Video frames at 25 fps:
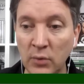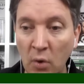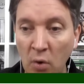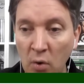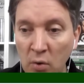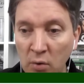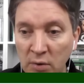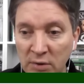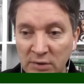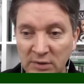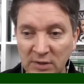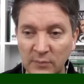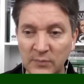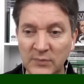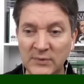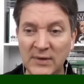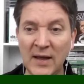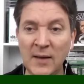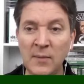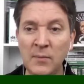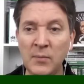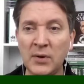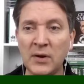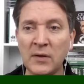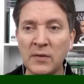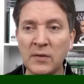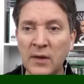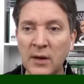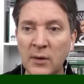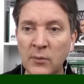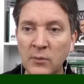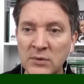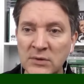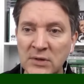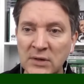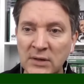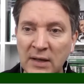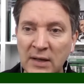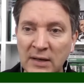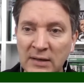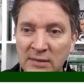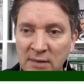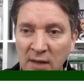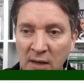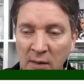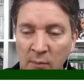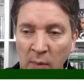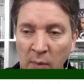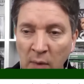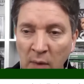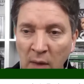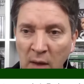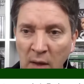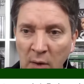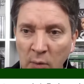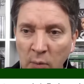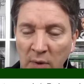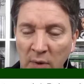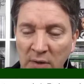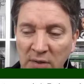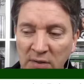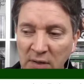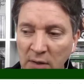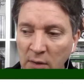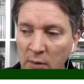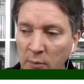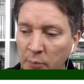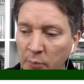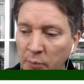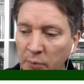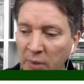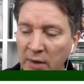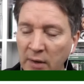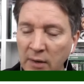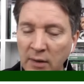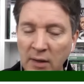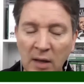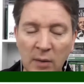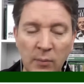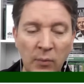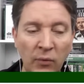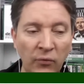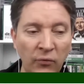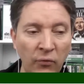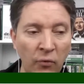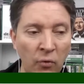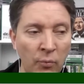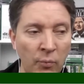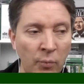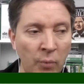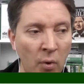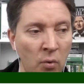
September, I think, was the last time we've seen him playing a game of football.